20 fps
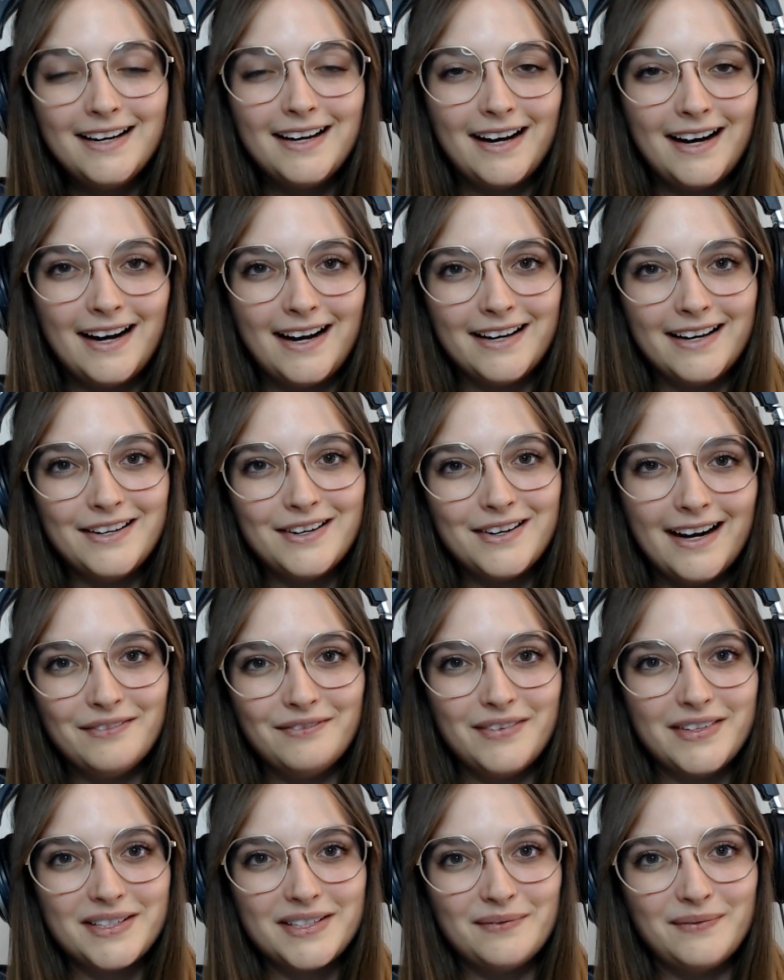You can
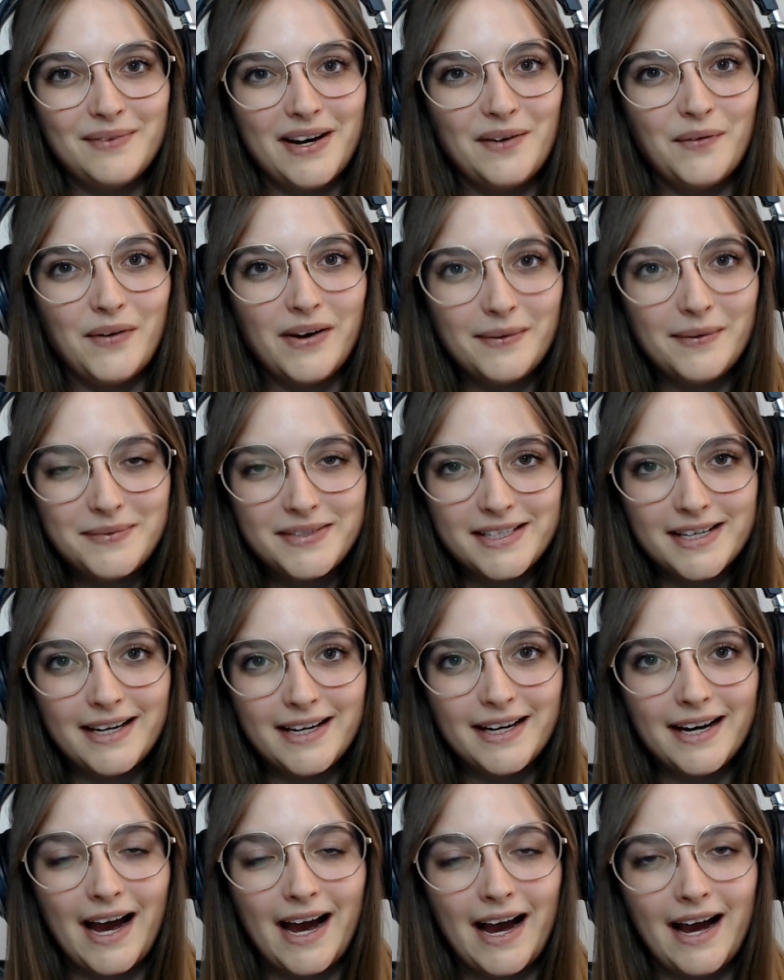visit my
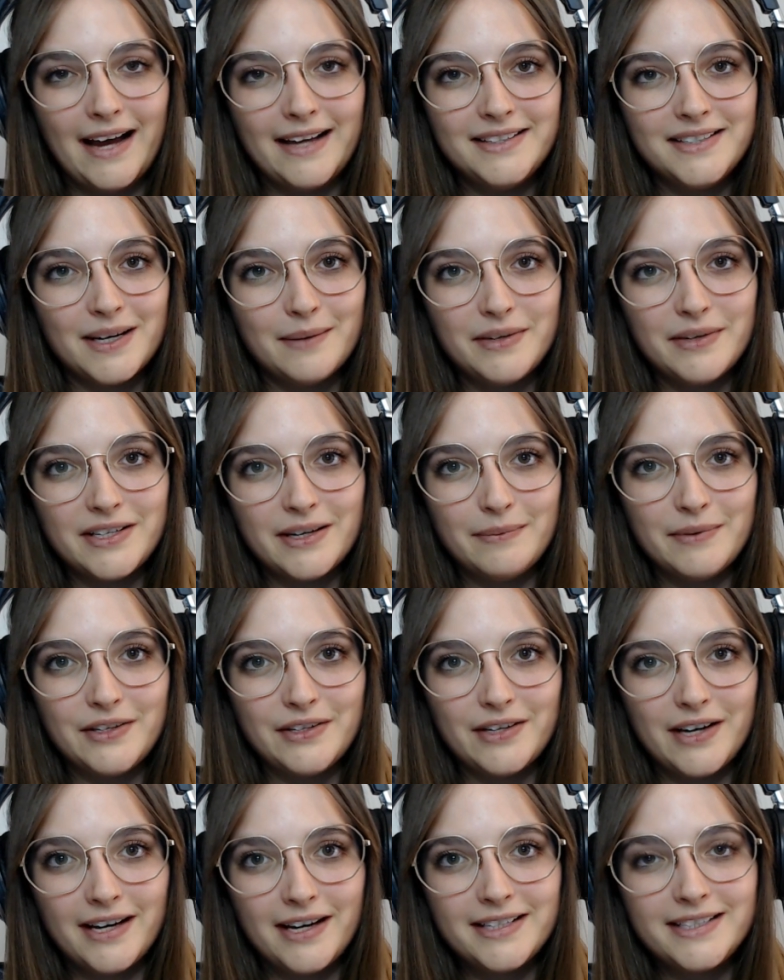website at
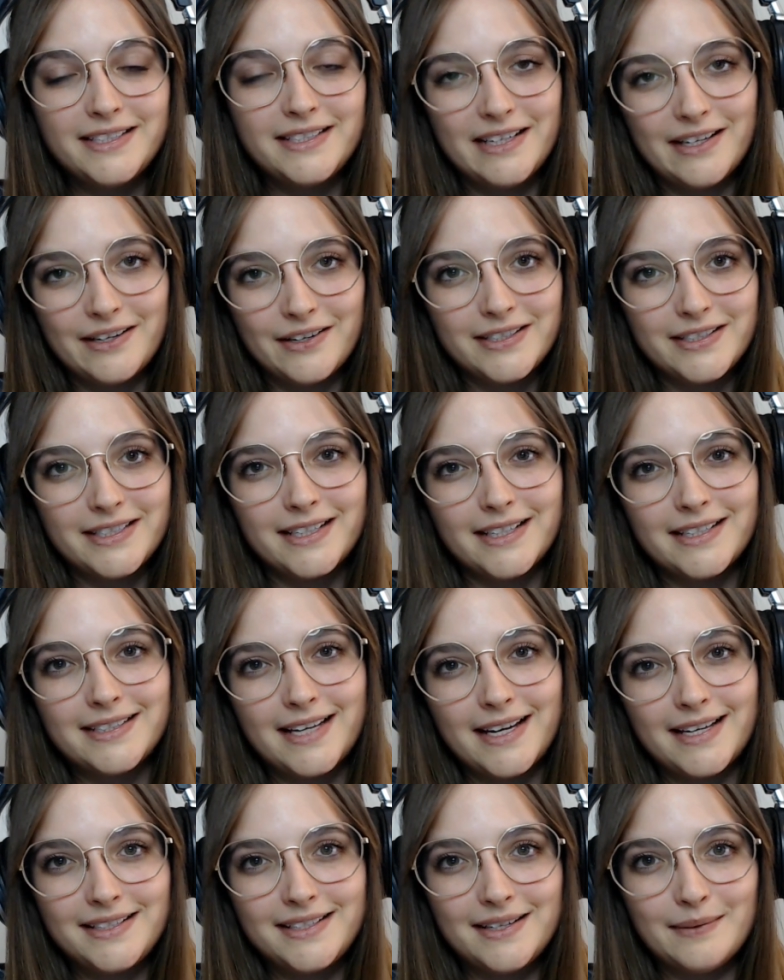
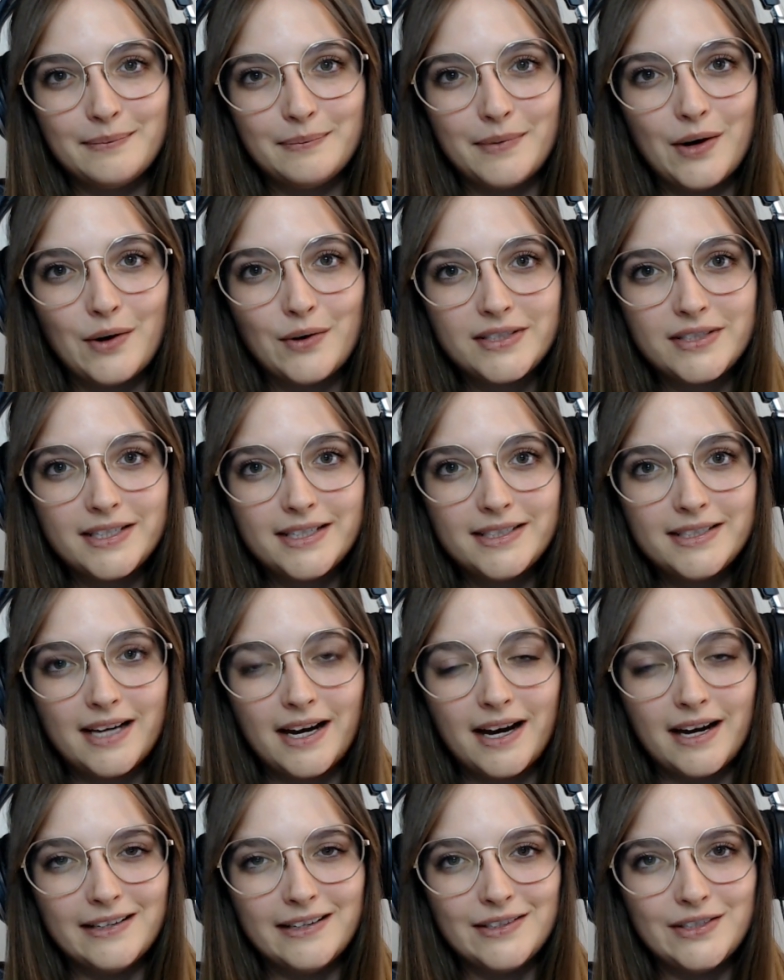www.secretsuccesshypnosis.
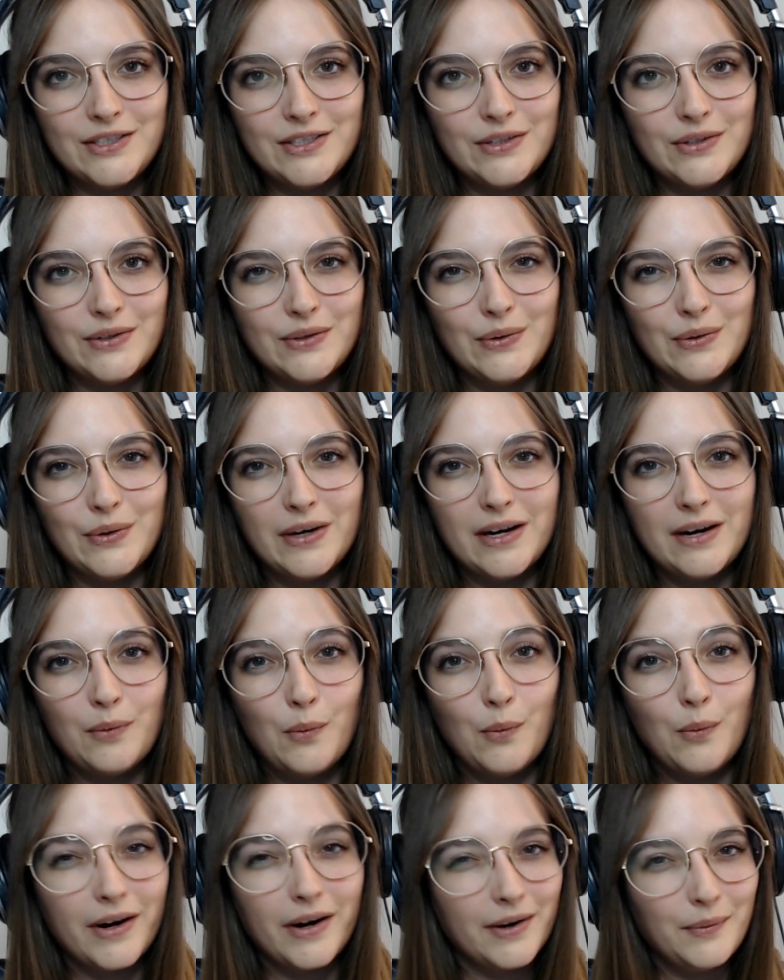I do
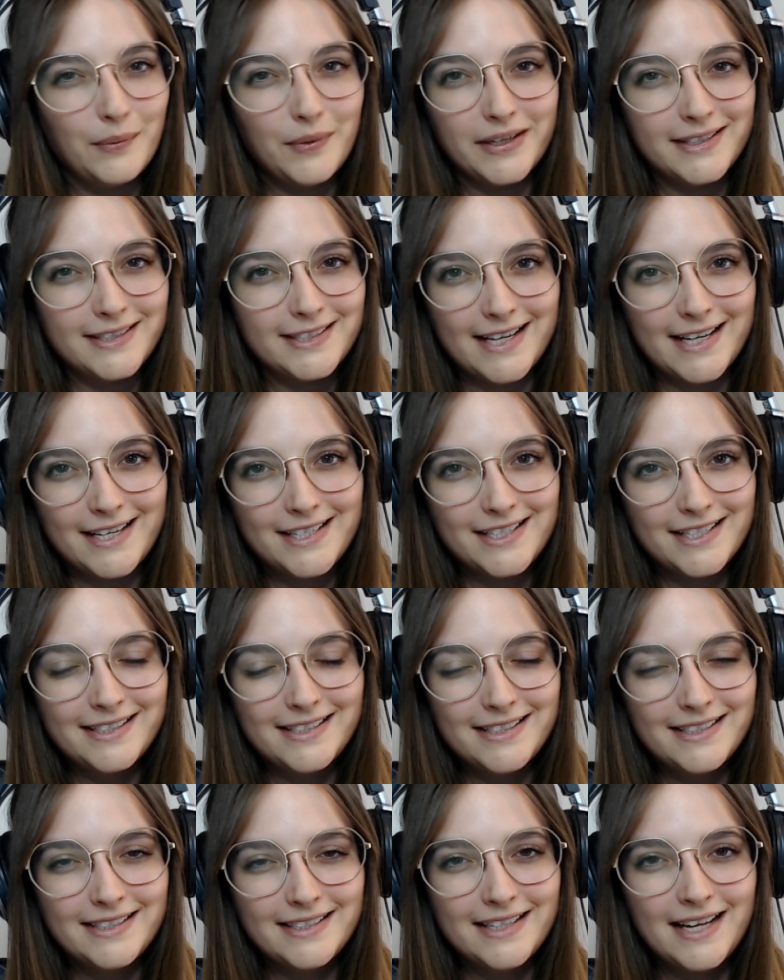one-on-one
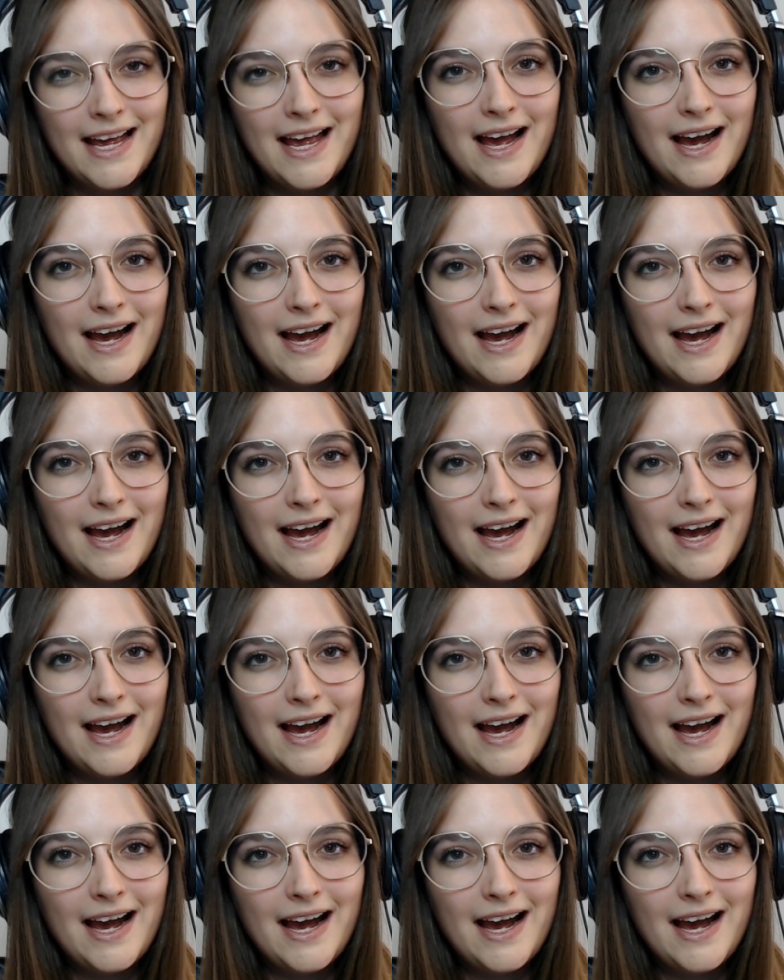sessions.